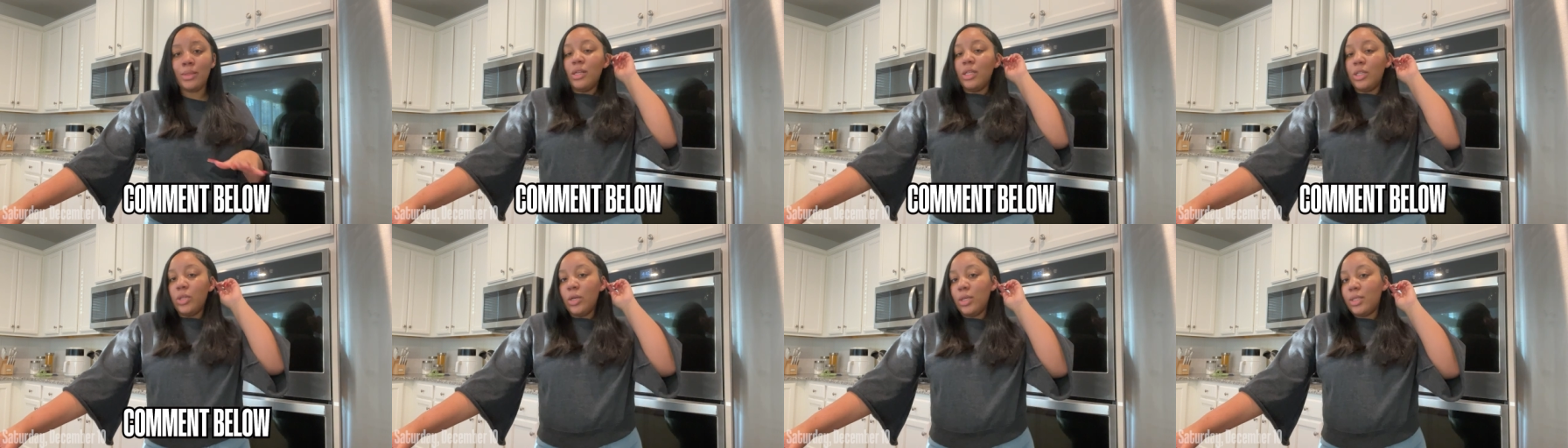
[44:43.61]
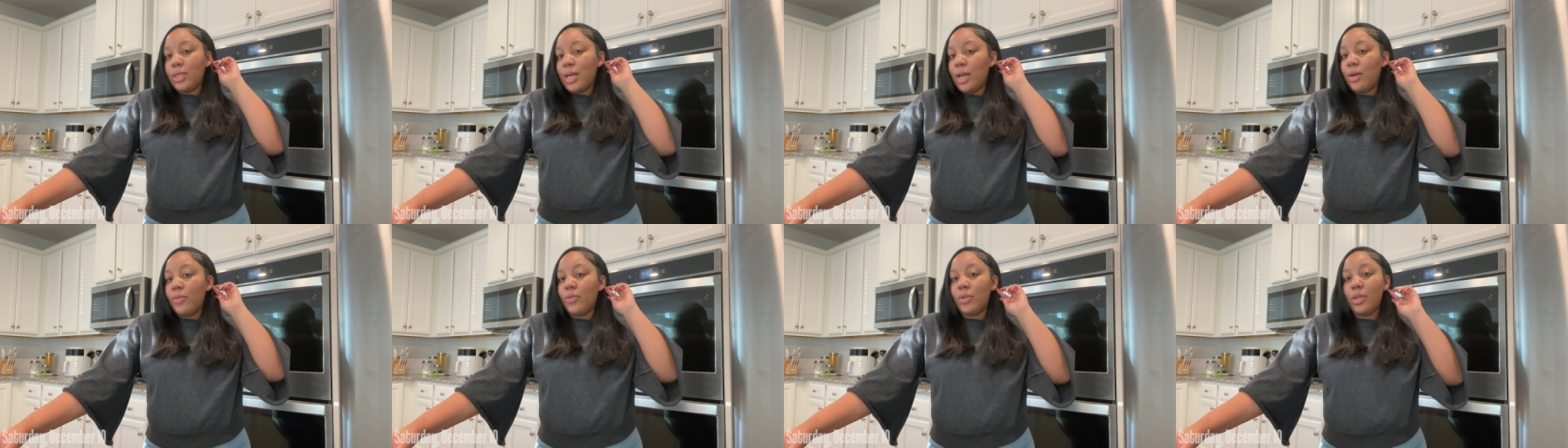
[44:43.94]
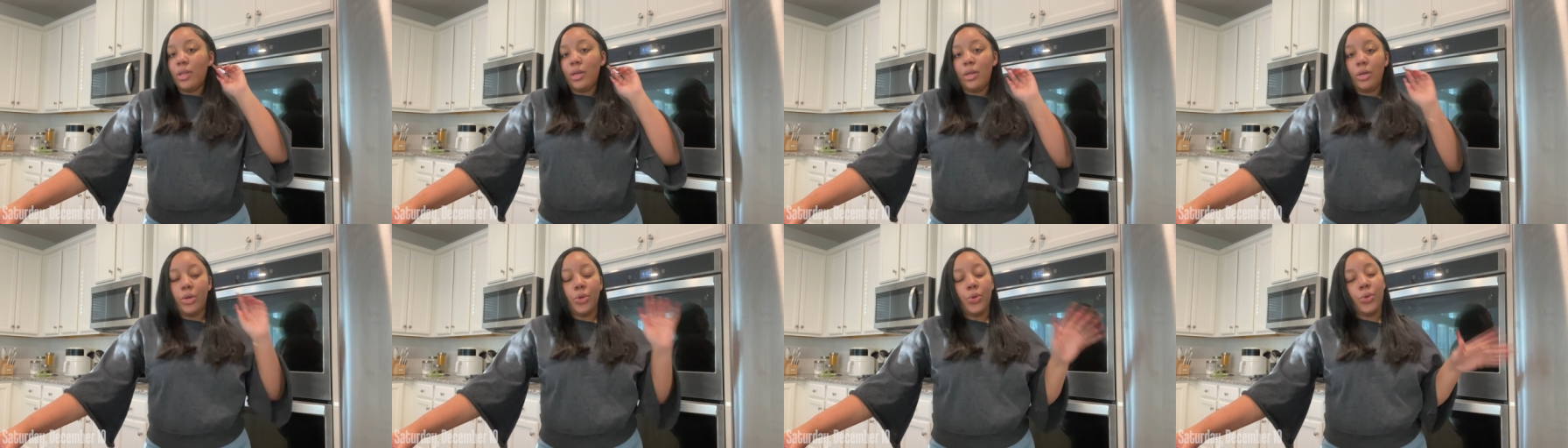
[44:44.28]
So excited for the
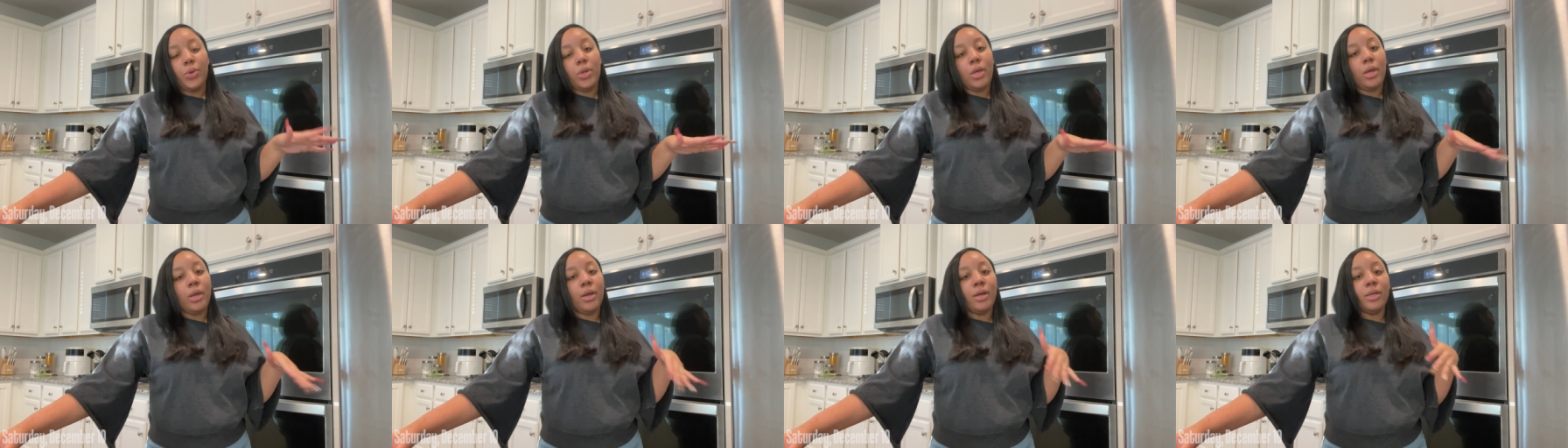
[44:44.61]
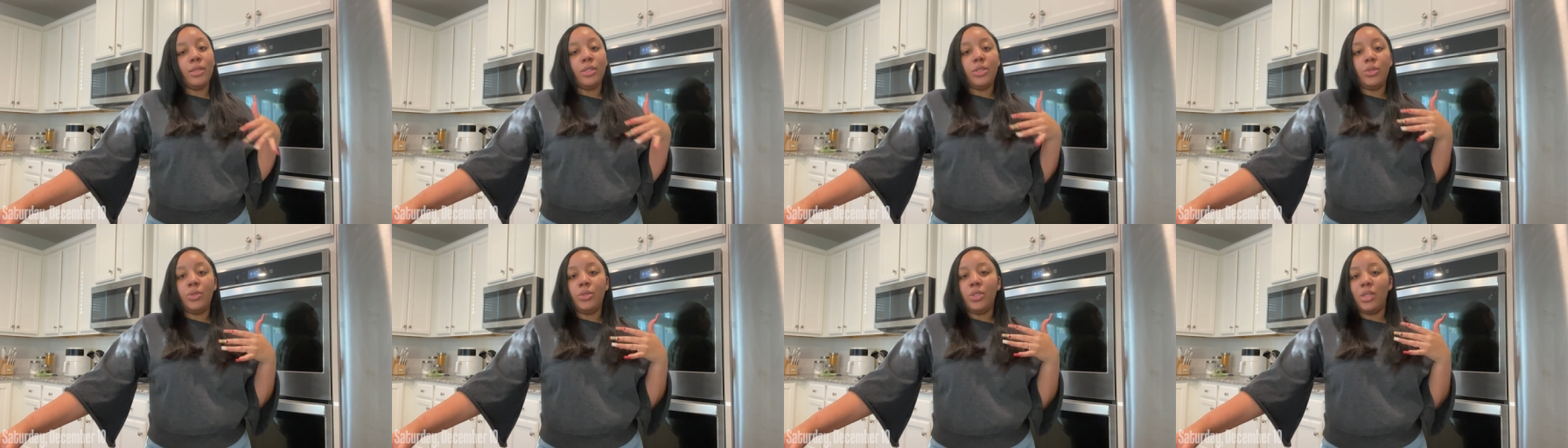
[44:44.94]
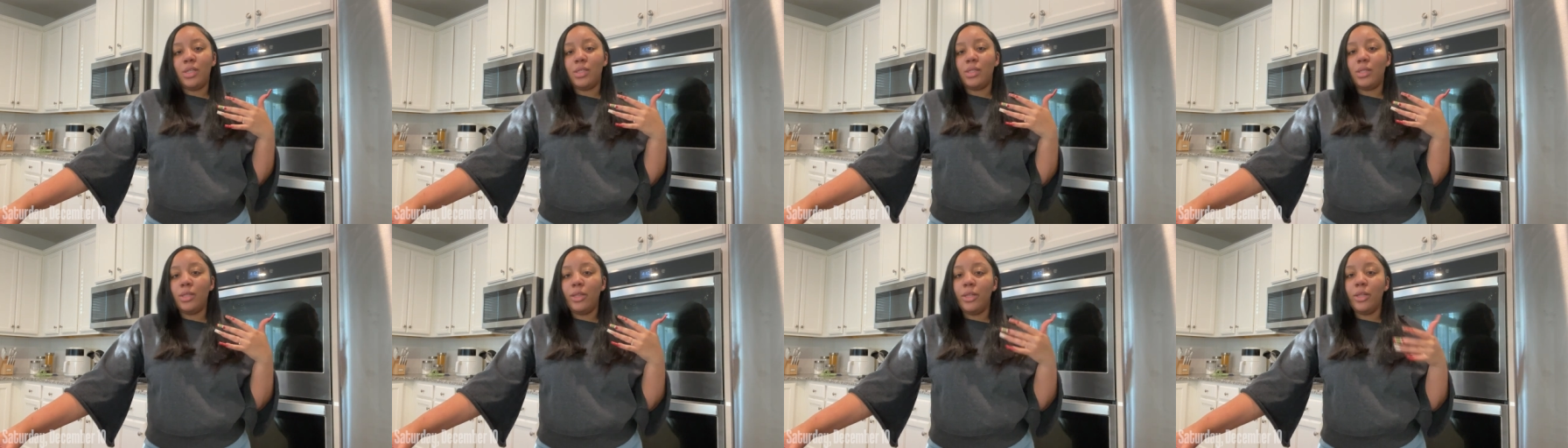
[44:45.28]
new year to
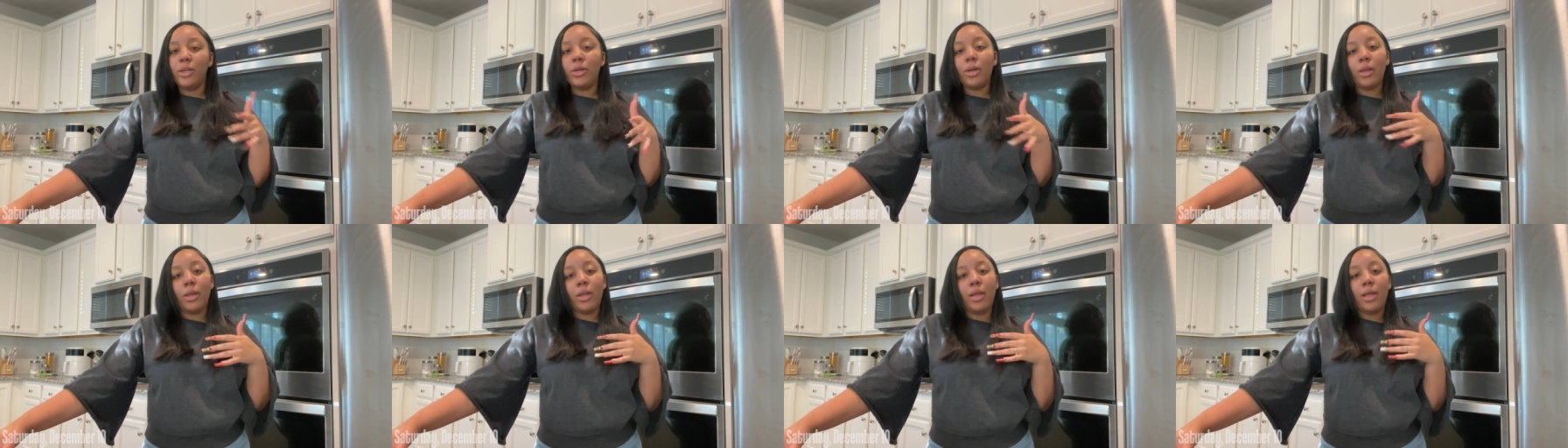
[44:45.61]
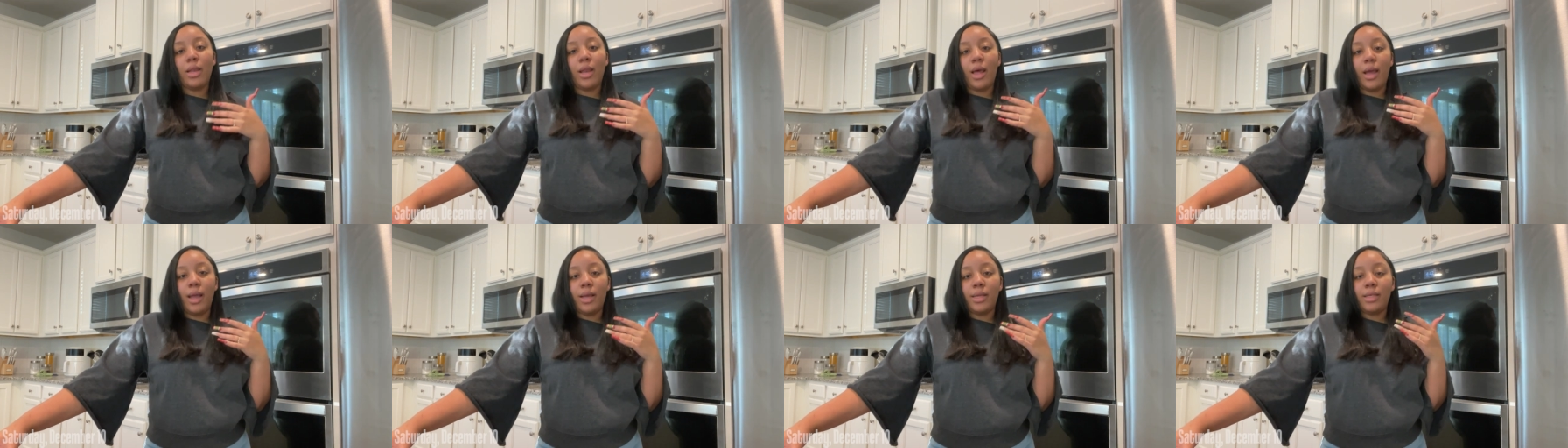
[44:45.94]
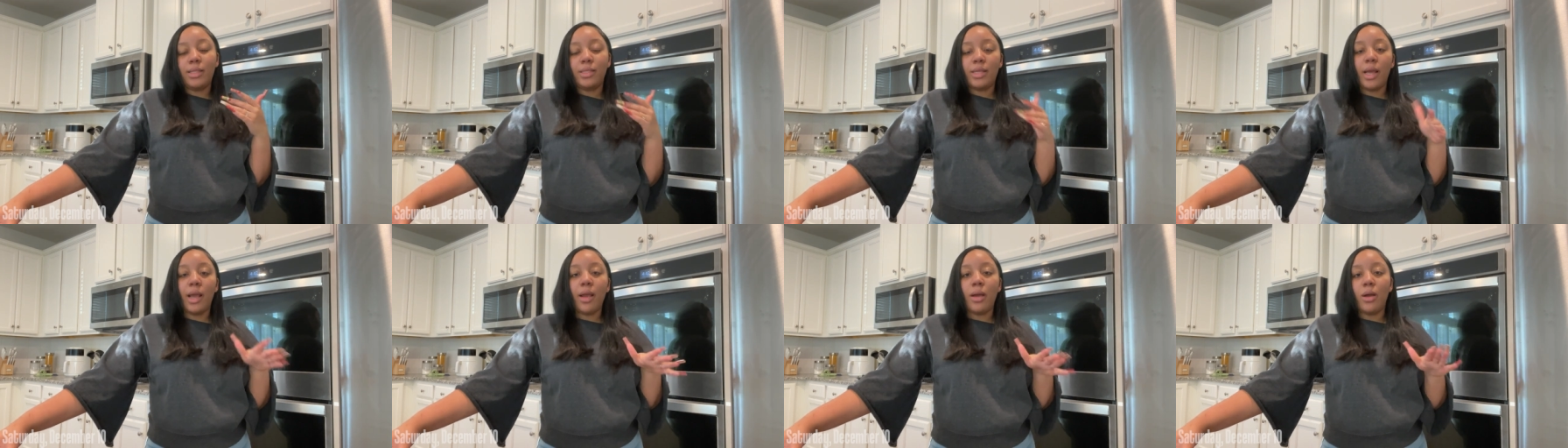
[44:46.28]
just literally like
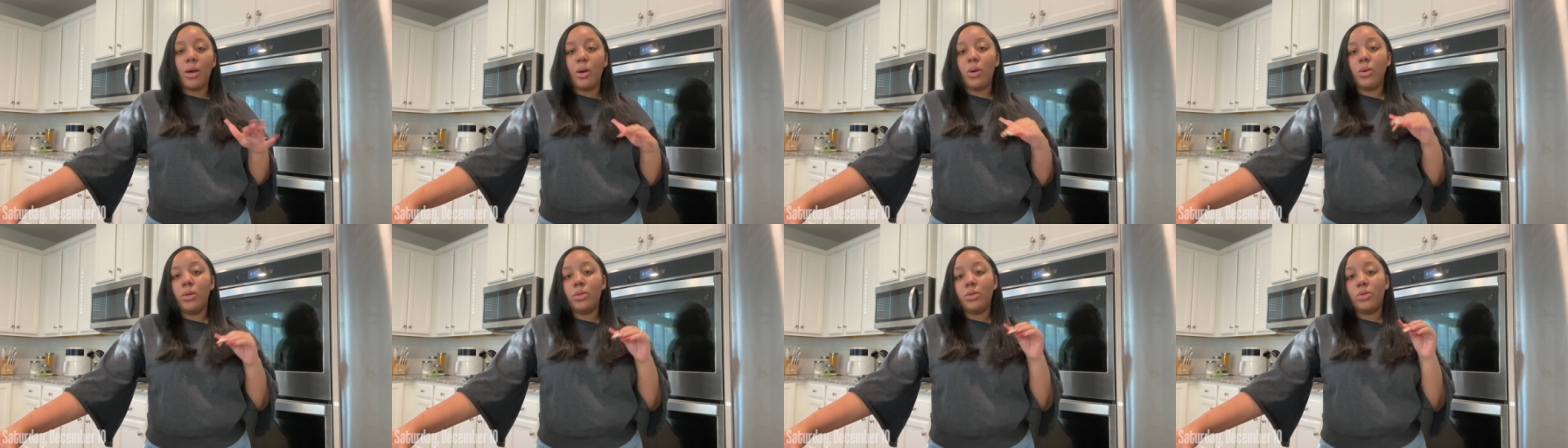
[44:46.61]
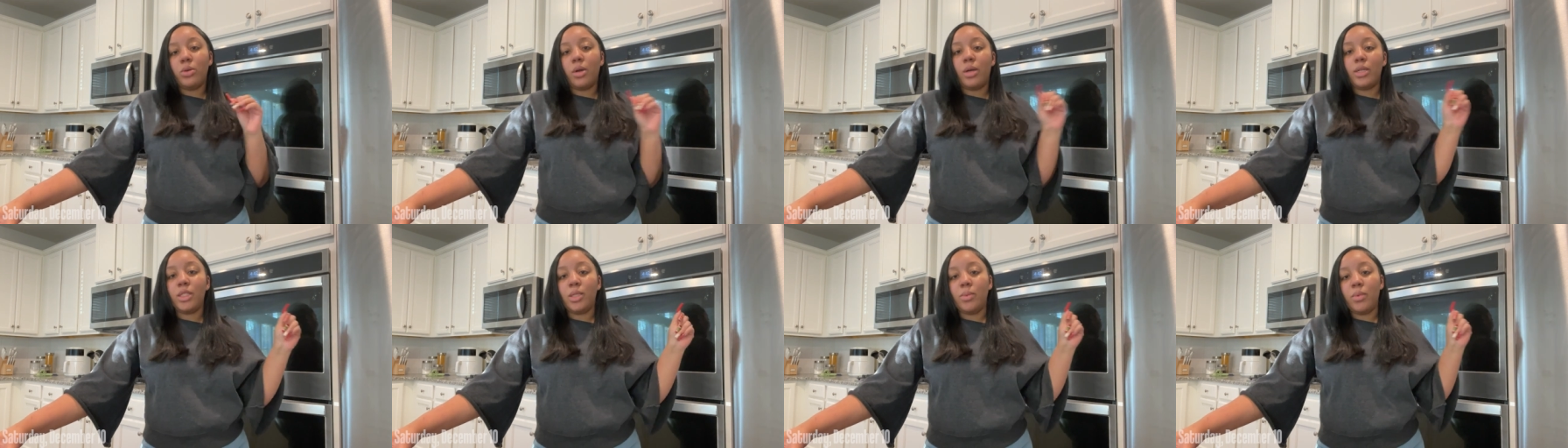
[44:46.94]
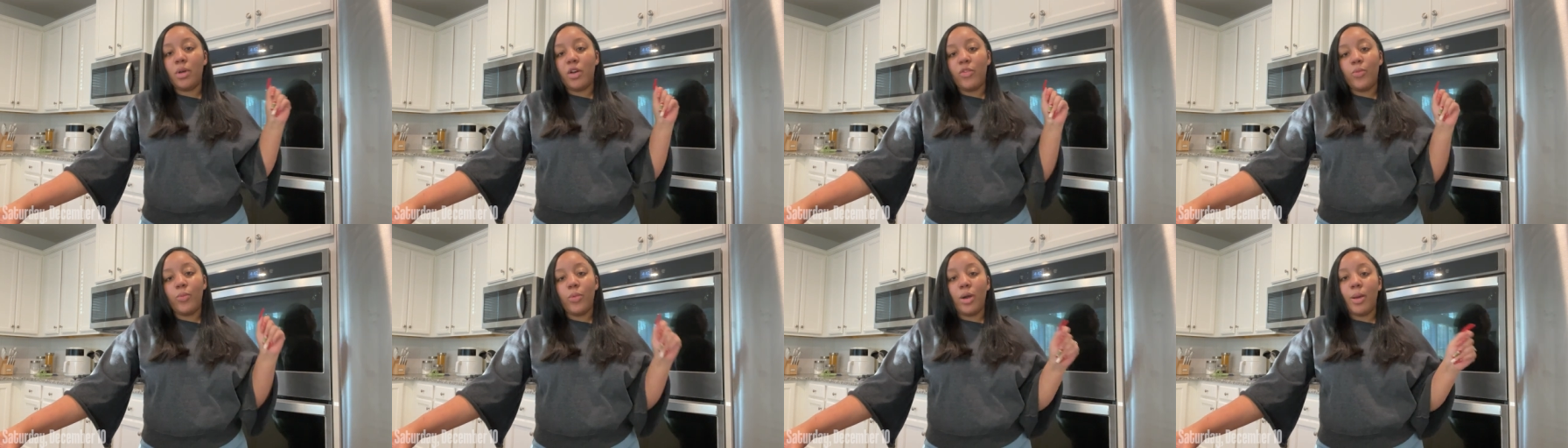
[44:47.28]
set goals, cross them
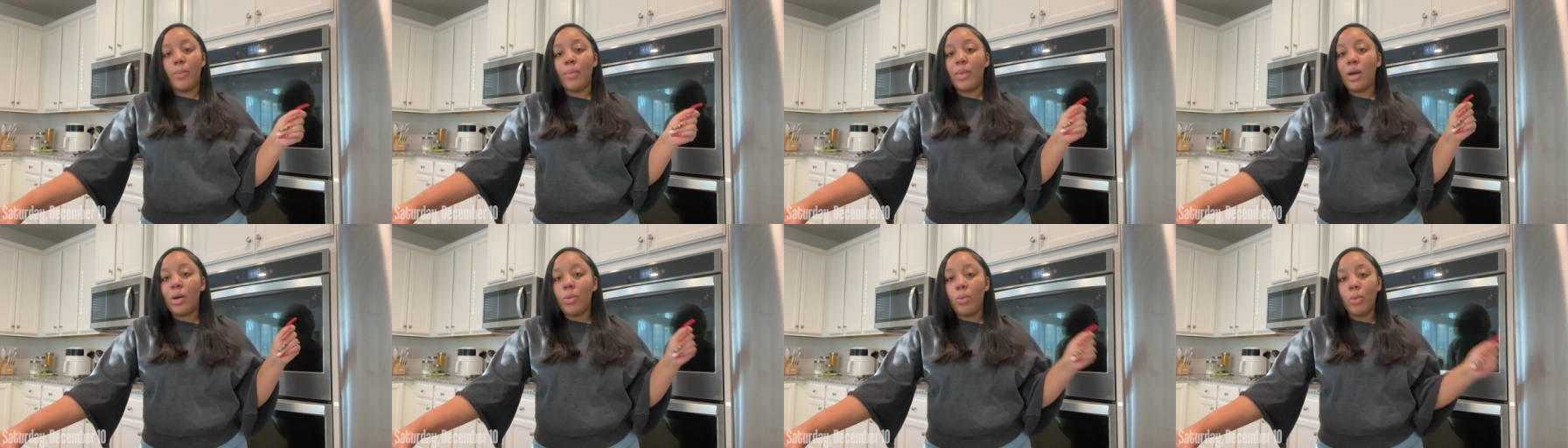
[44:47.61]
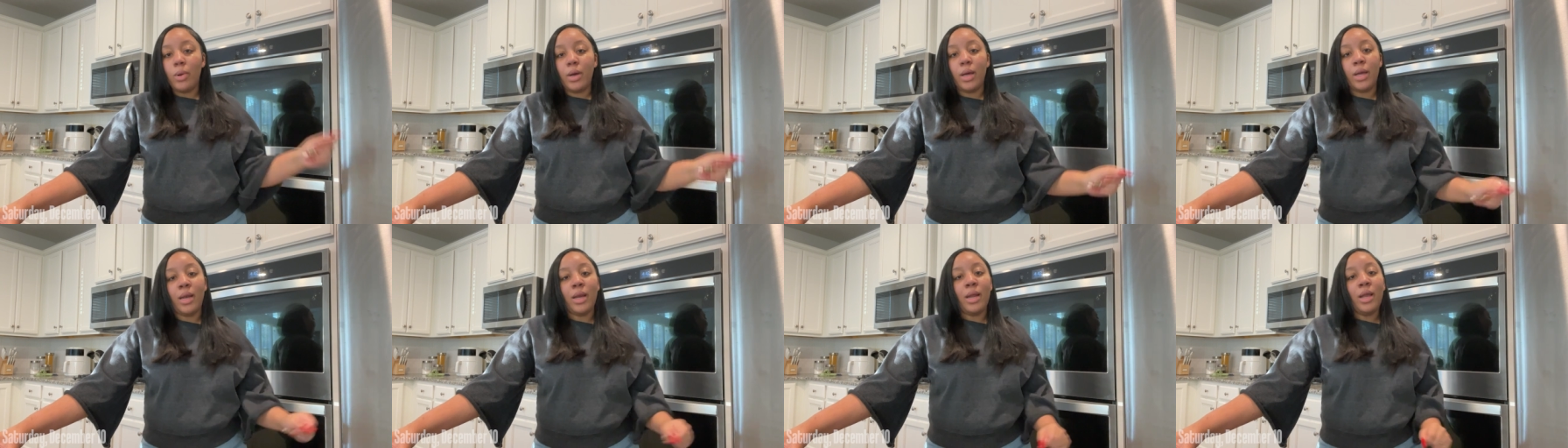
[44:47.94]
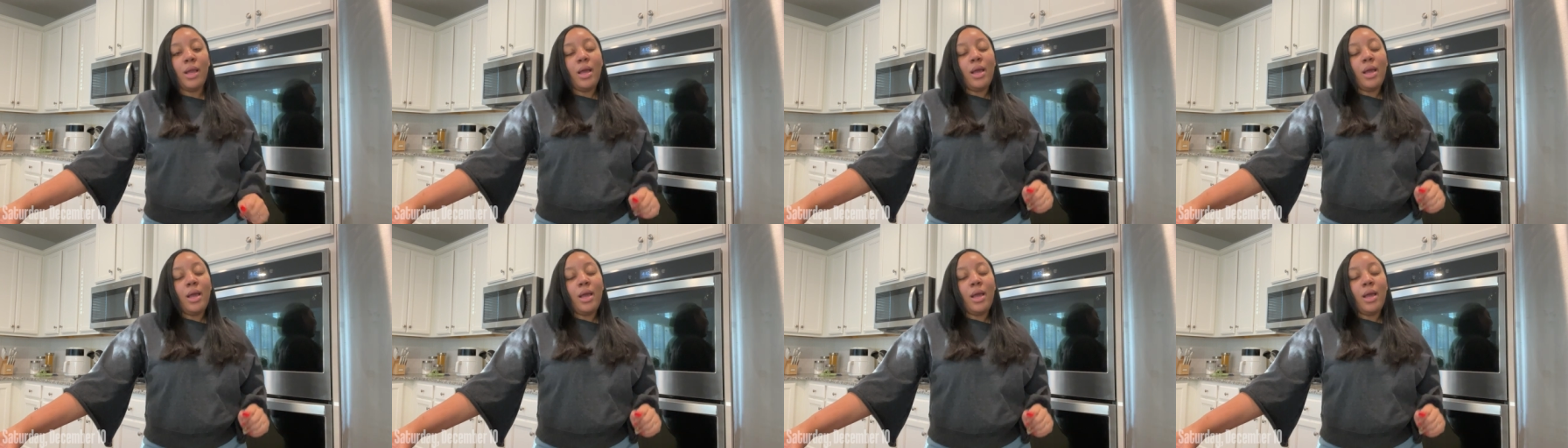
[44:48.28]
off one by one,